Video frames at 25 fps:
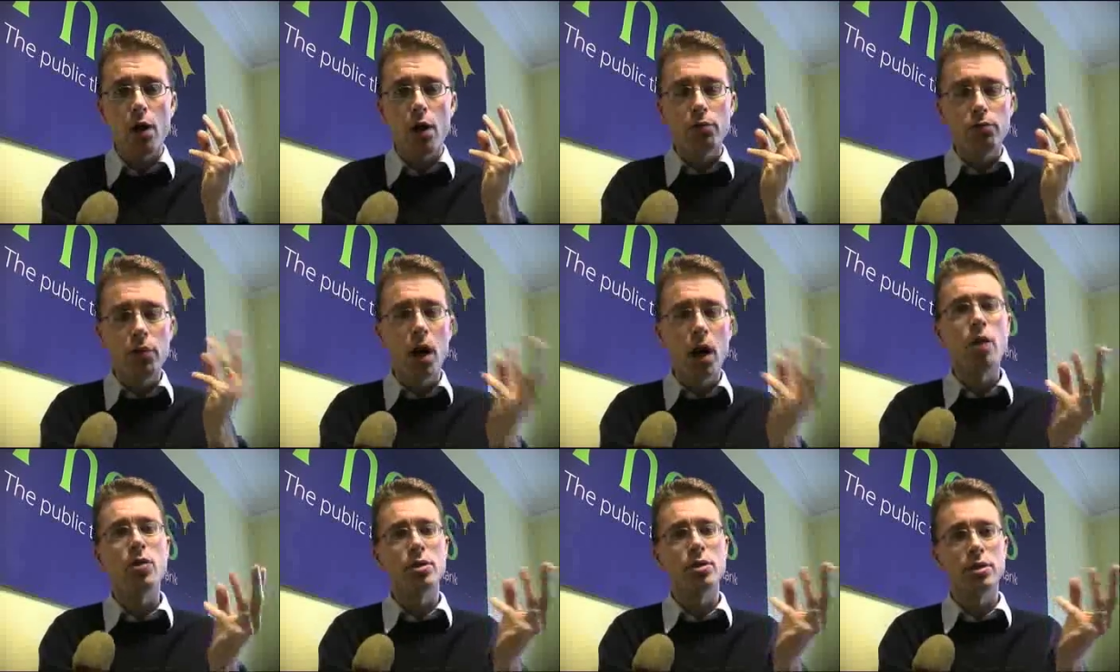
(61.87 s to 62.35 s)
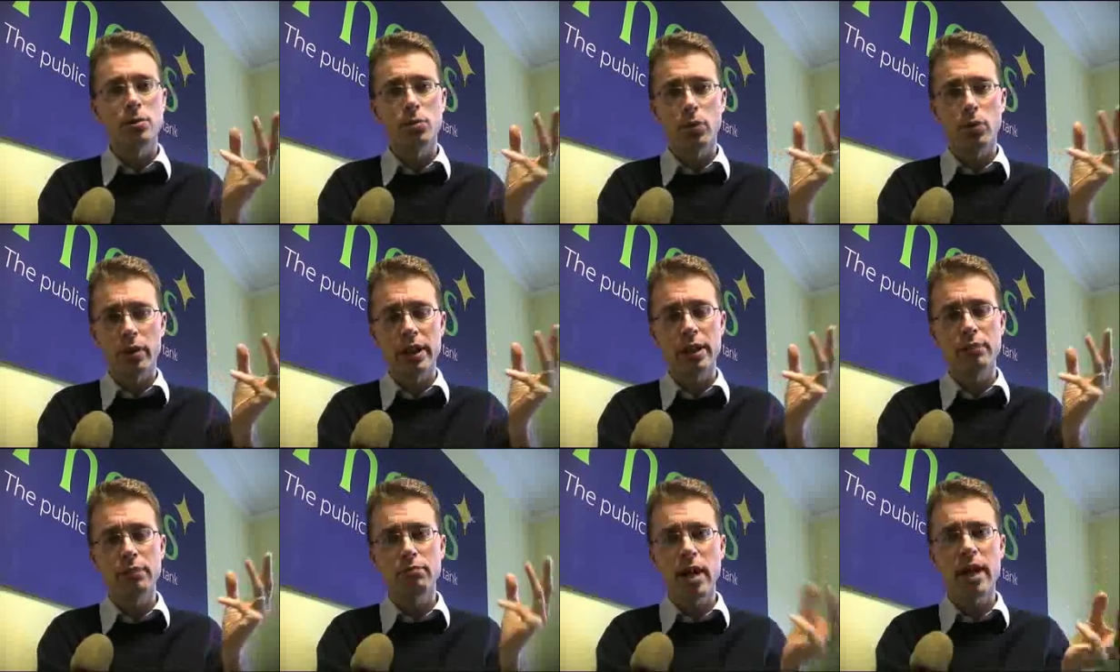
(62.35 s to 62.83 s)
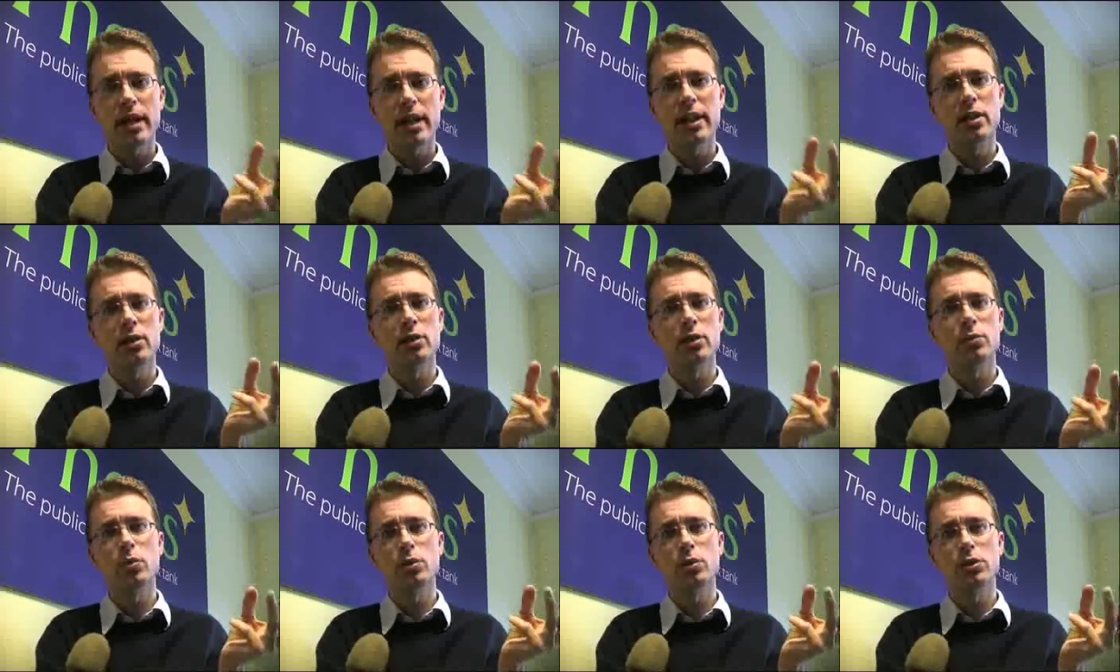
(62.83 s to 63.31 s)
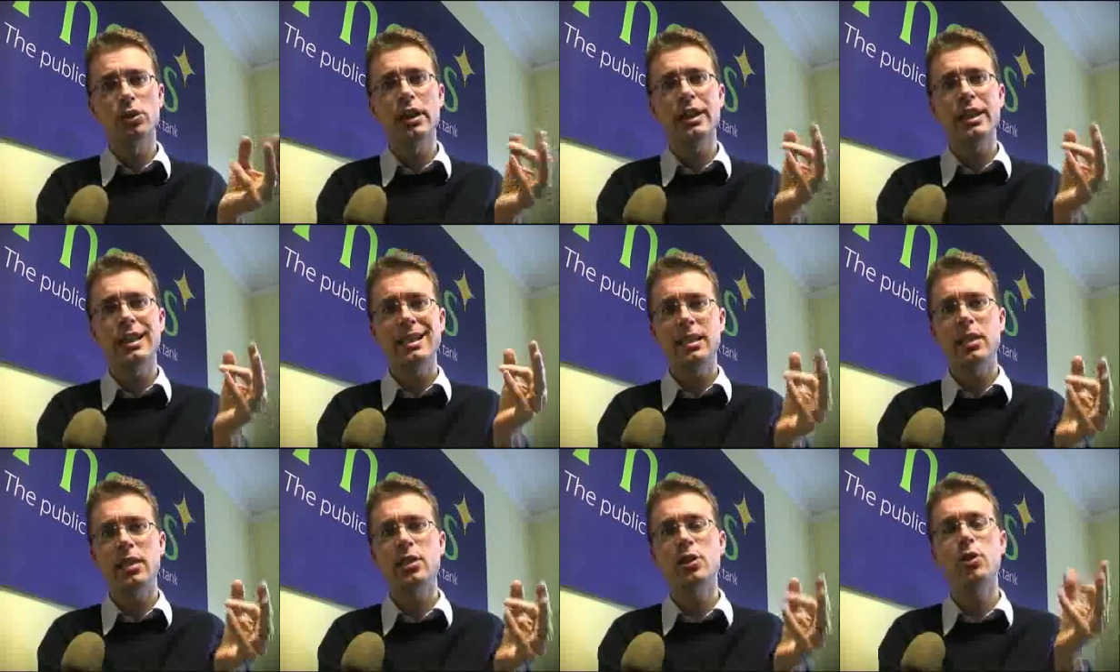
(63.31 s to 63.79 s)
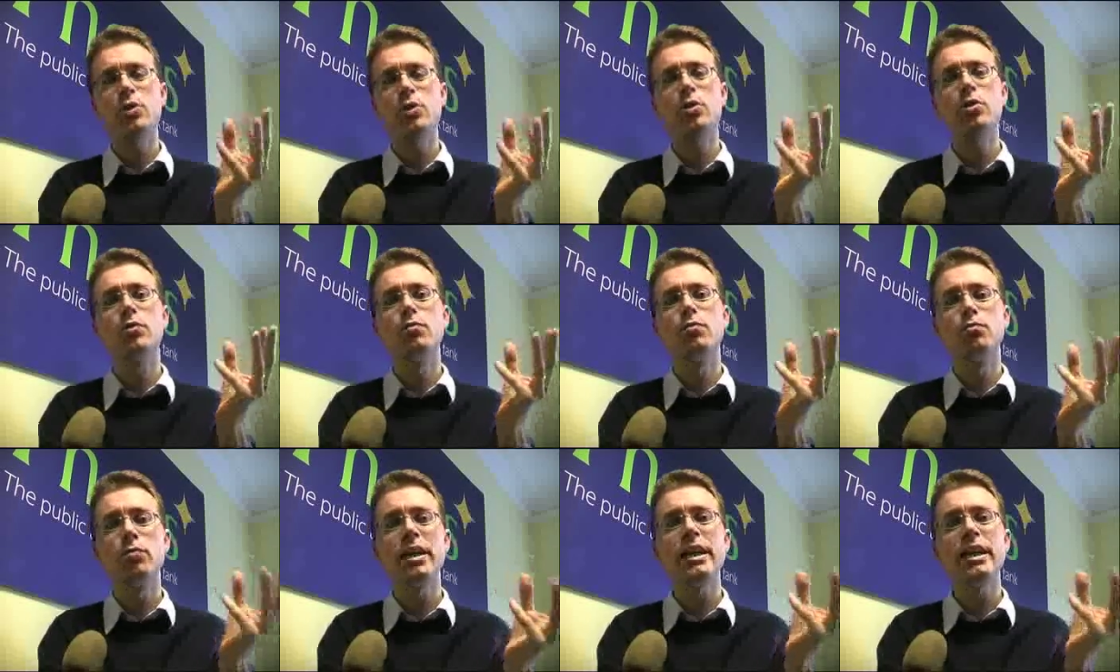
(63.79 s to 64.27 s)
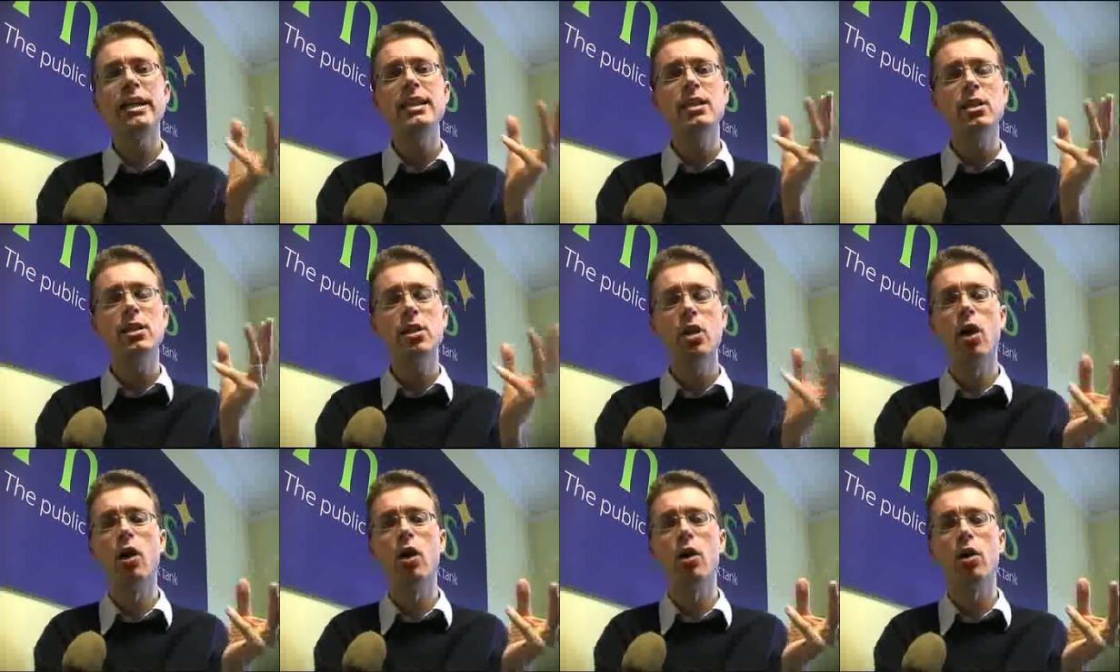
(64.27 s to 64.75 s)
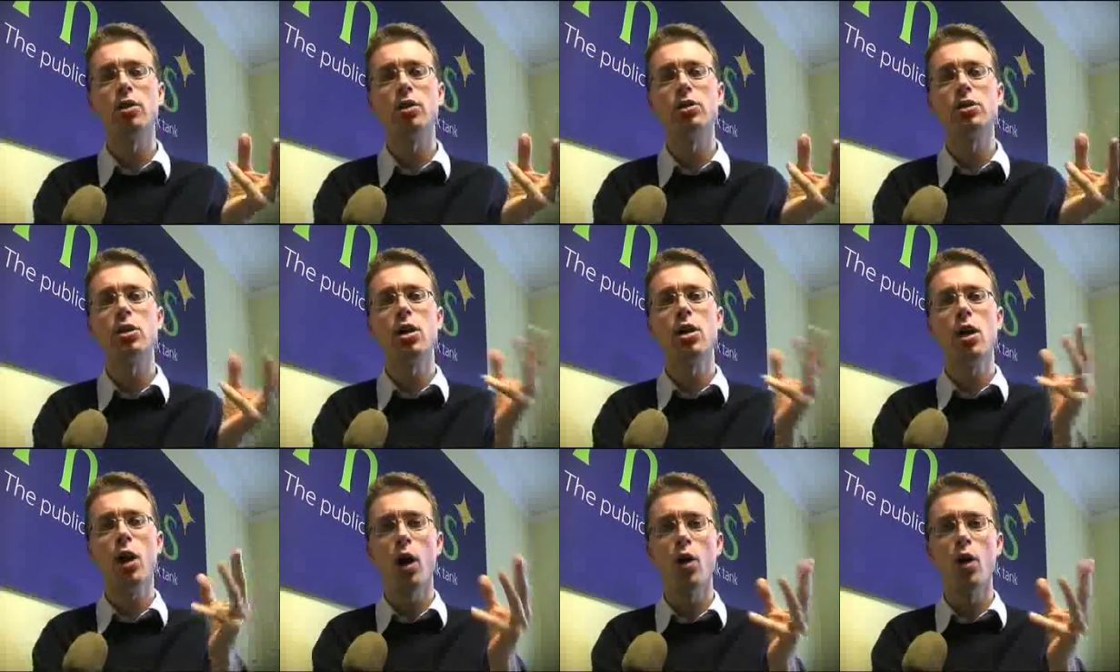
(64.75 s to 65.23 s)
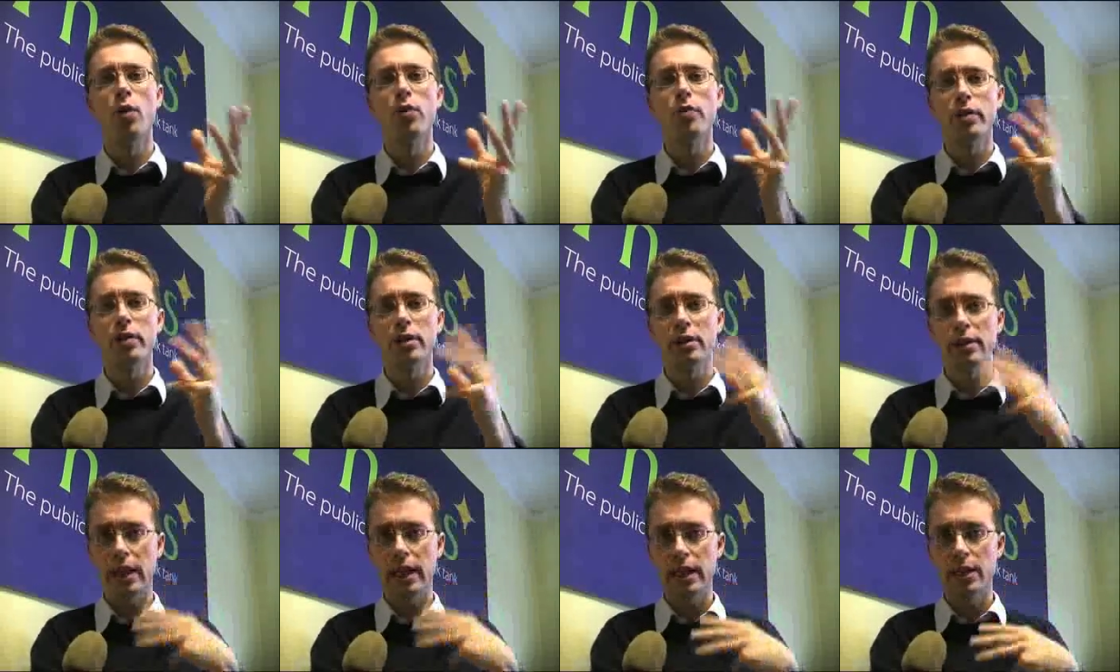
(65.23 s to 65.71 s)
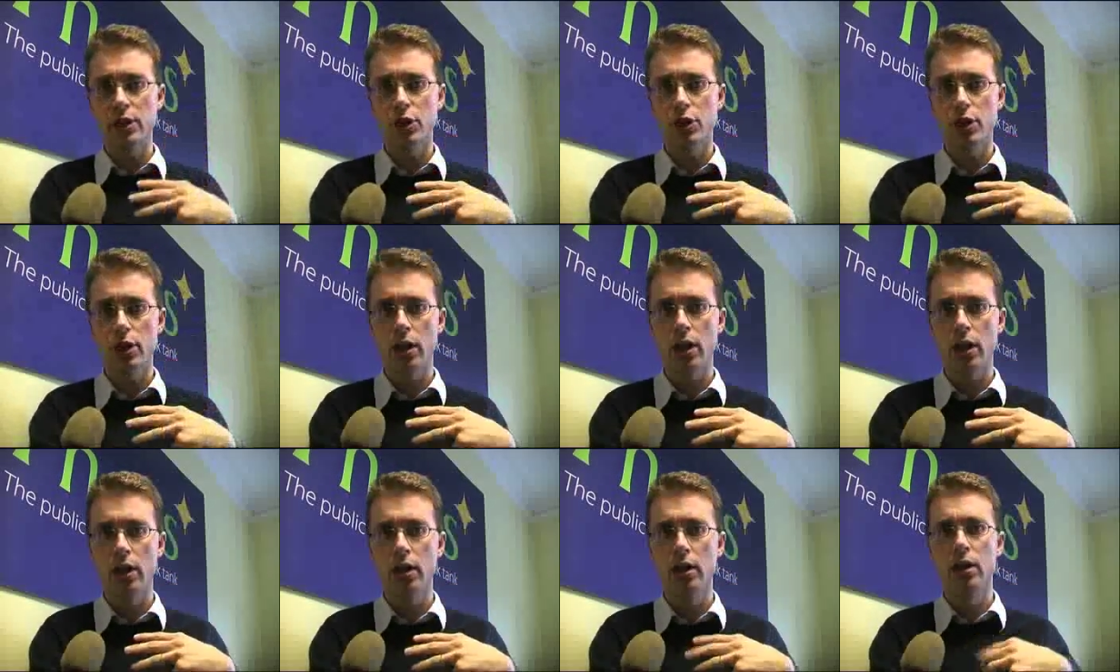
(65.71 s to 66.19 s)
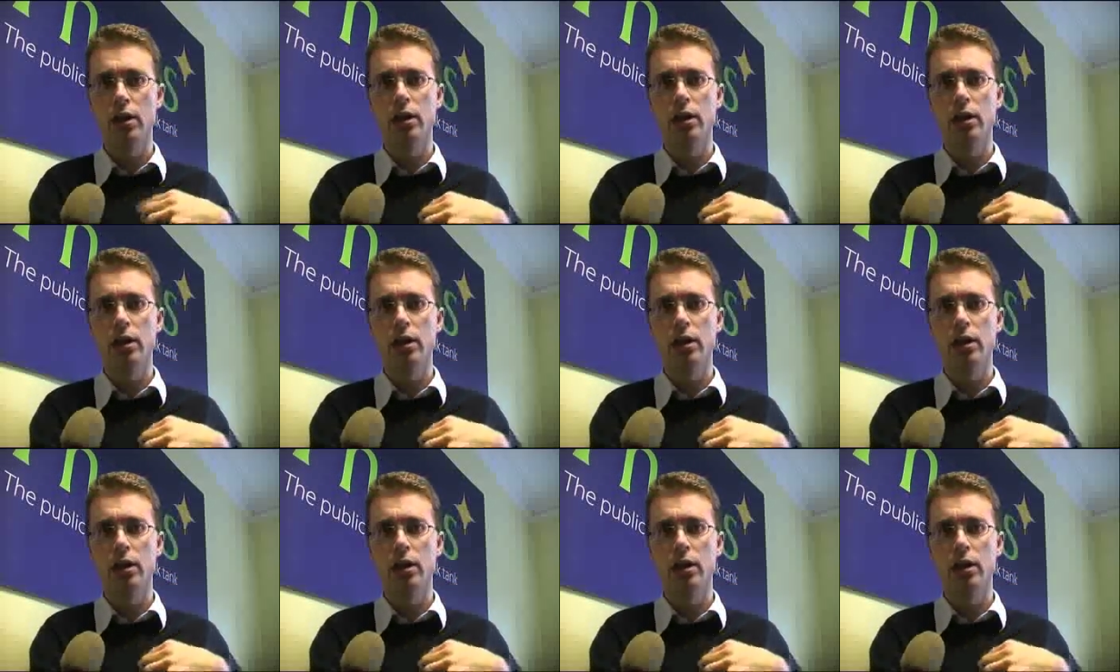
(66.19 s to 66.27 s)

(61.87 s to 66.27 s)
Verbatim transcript: wrote and what he reckoned was that, in a sense, you could read God off nature.